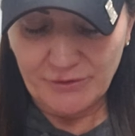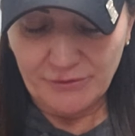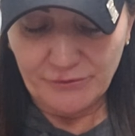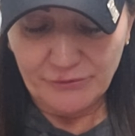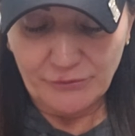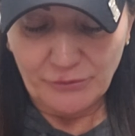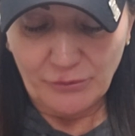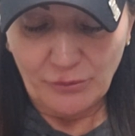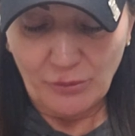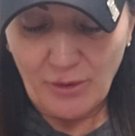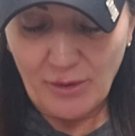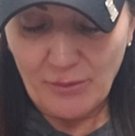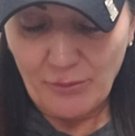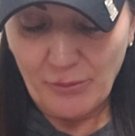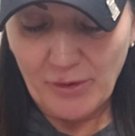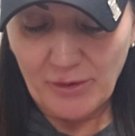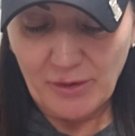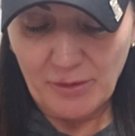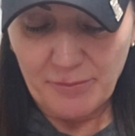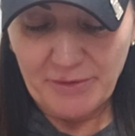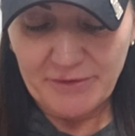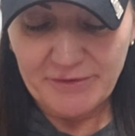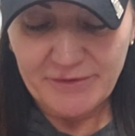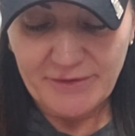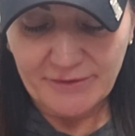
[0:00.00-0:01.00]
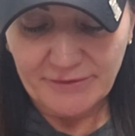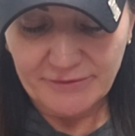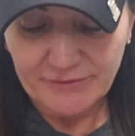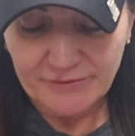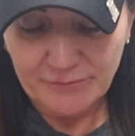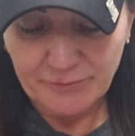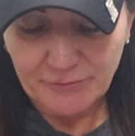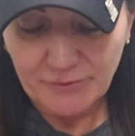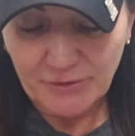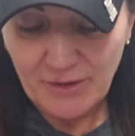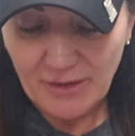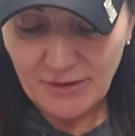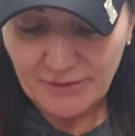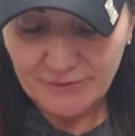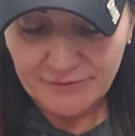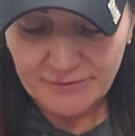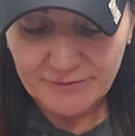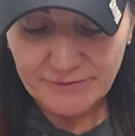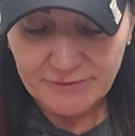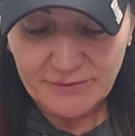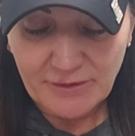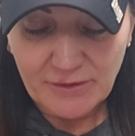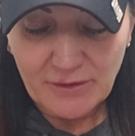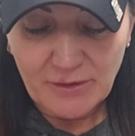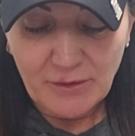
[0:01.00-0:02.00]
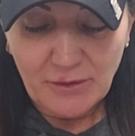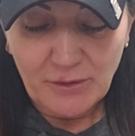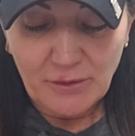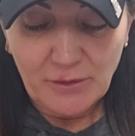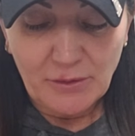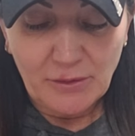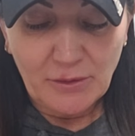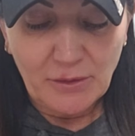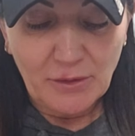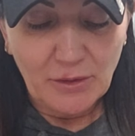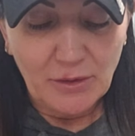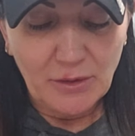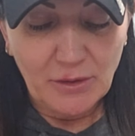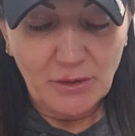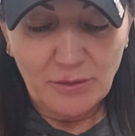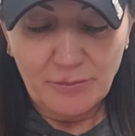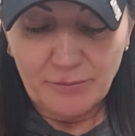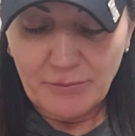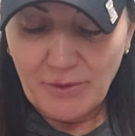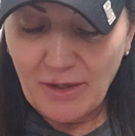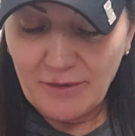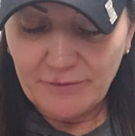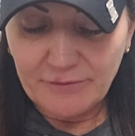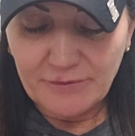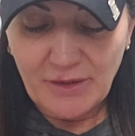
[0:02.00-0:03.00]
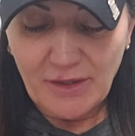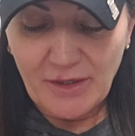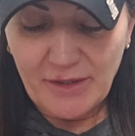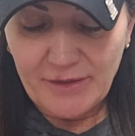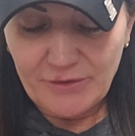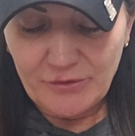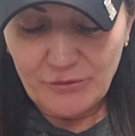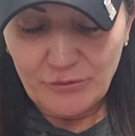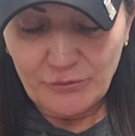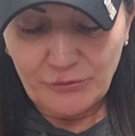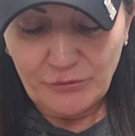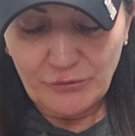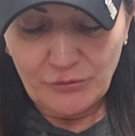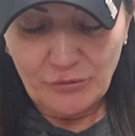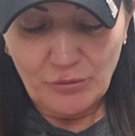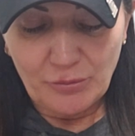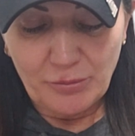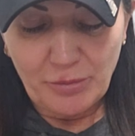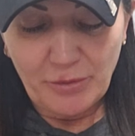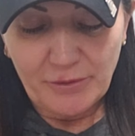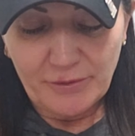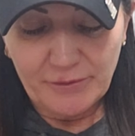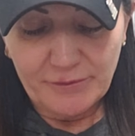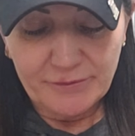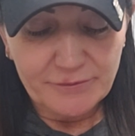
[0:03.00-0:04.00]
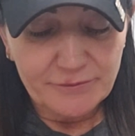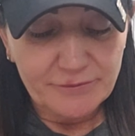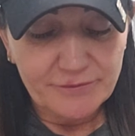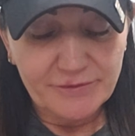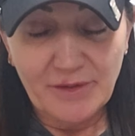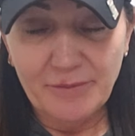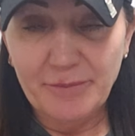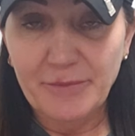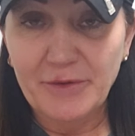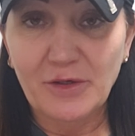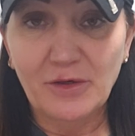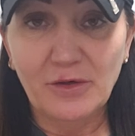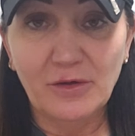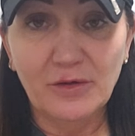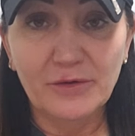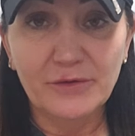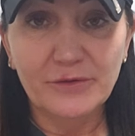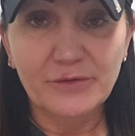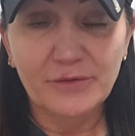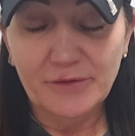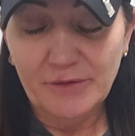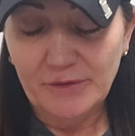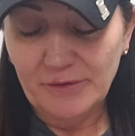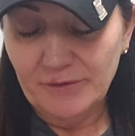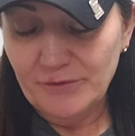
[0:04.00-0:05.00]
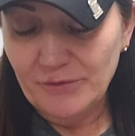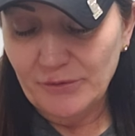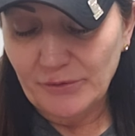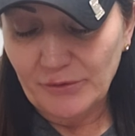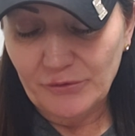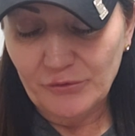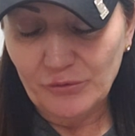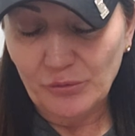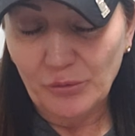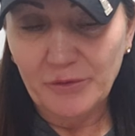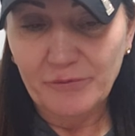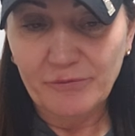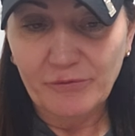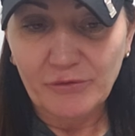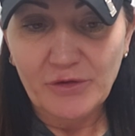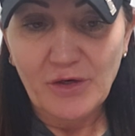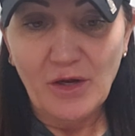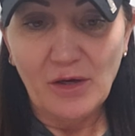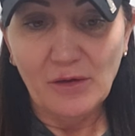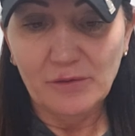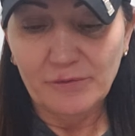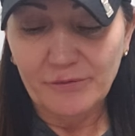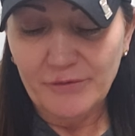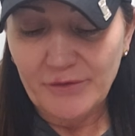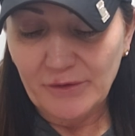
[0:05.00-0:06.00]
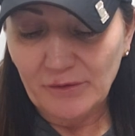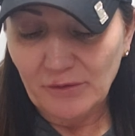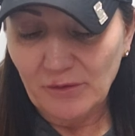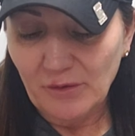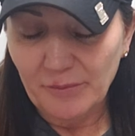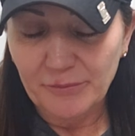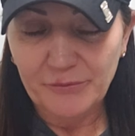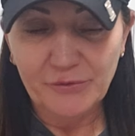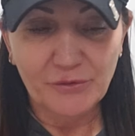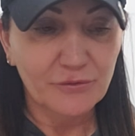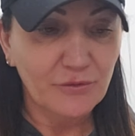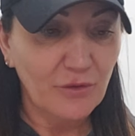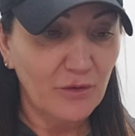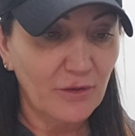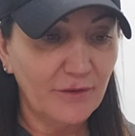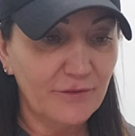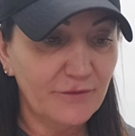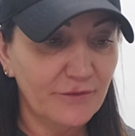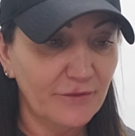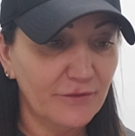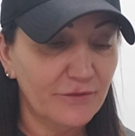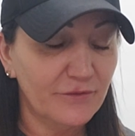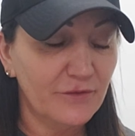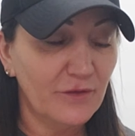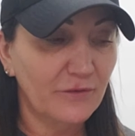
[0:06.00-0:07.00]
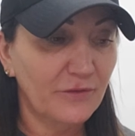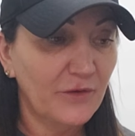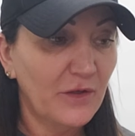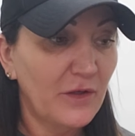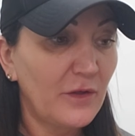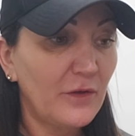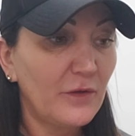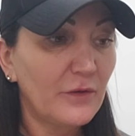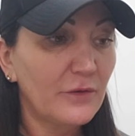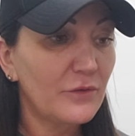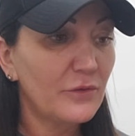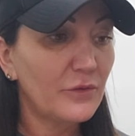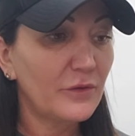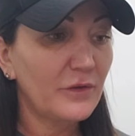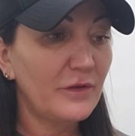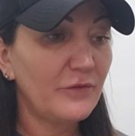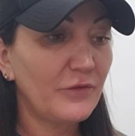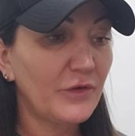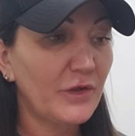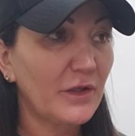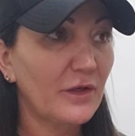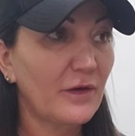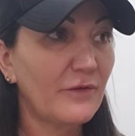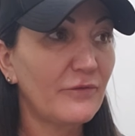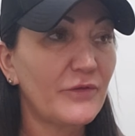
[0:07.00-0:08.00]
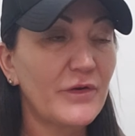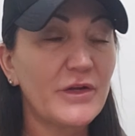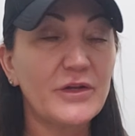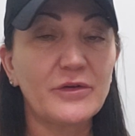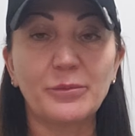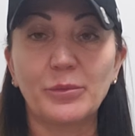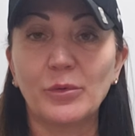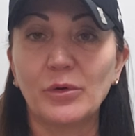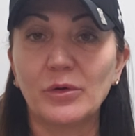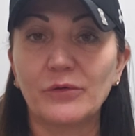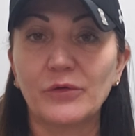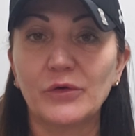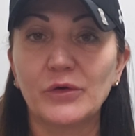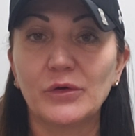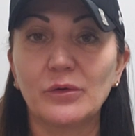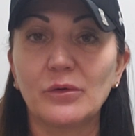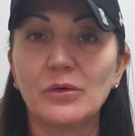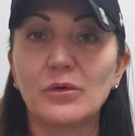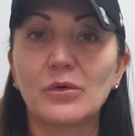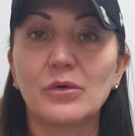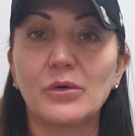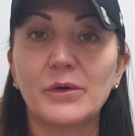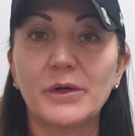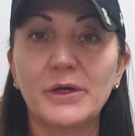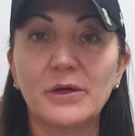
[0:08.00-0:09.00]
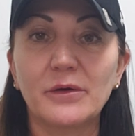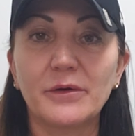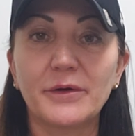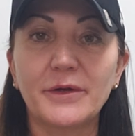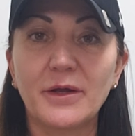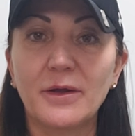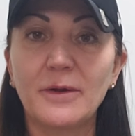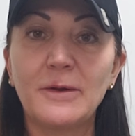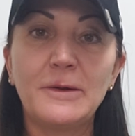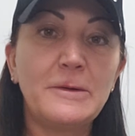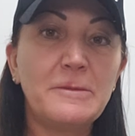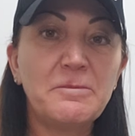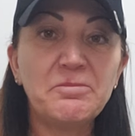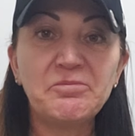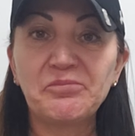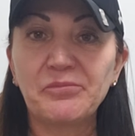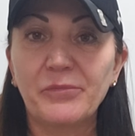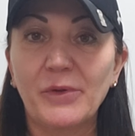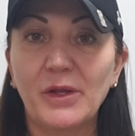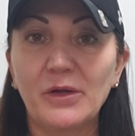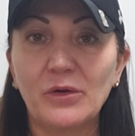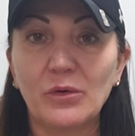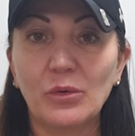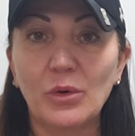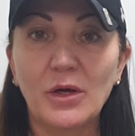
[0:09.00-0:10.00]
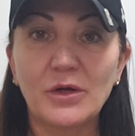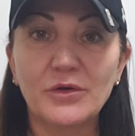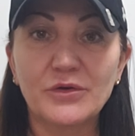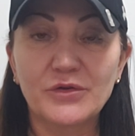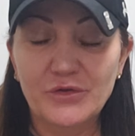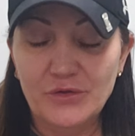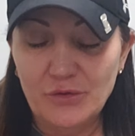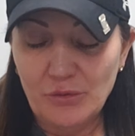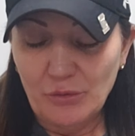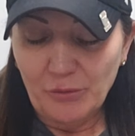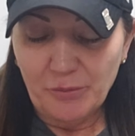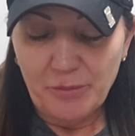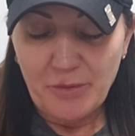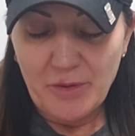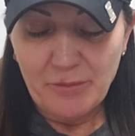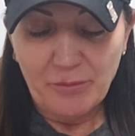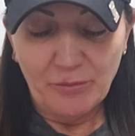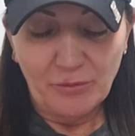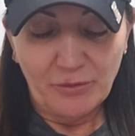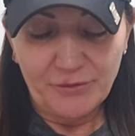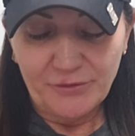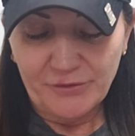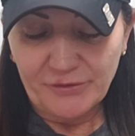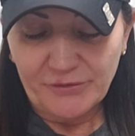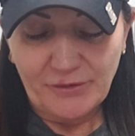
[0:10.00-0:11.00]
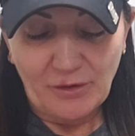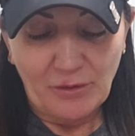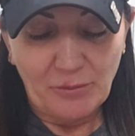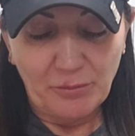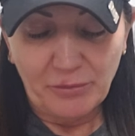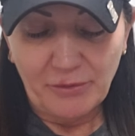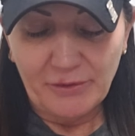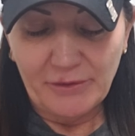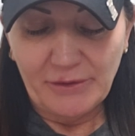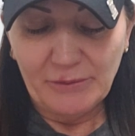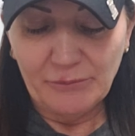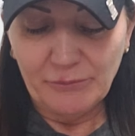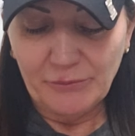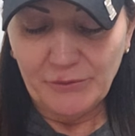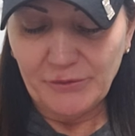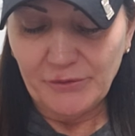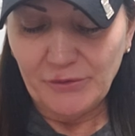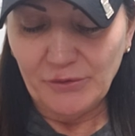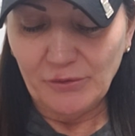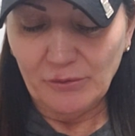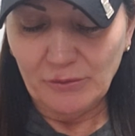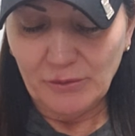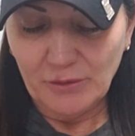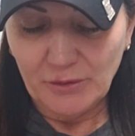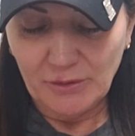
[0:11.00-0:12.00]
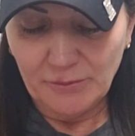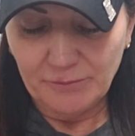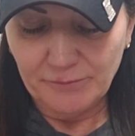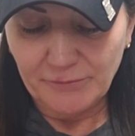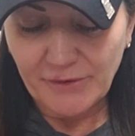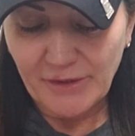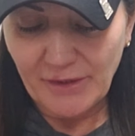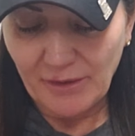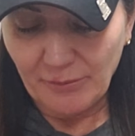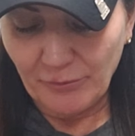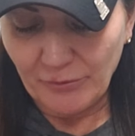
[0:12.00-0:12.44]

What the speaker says: So I recommend taking some classes. Online, YouTube, seminars, you can join photography clubs. There's all kinds of stuff. You can even get on Facebook for your local area and go out and shoot with people and just start playing with your camera.